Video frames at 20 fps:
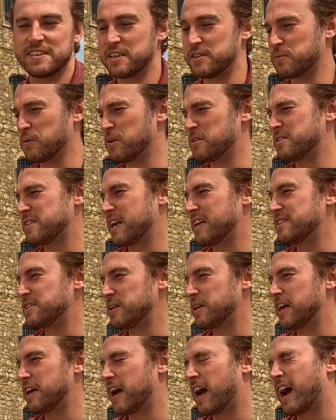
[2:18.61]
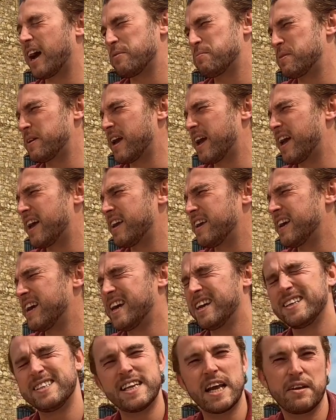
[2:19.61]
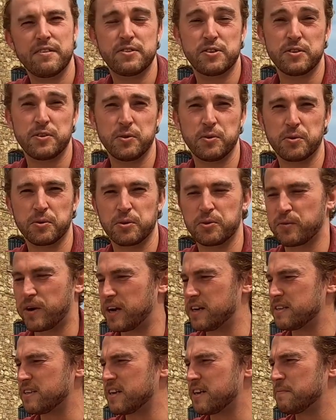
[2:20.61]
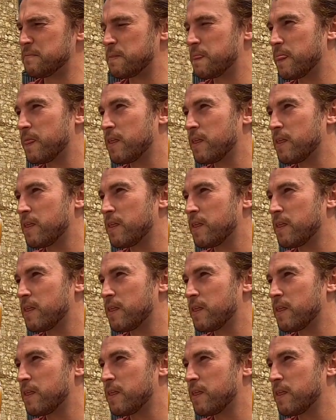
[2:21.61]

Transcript: This one's nice and late I P A, Death to the Organ Grinder.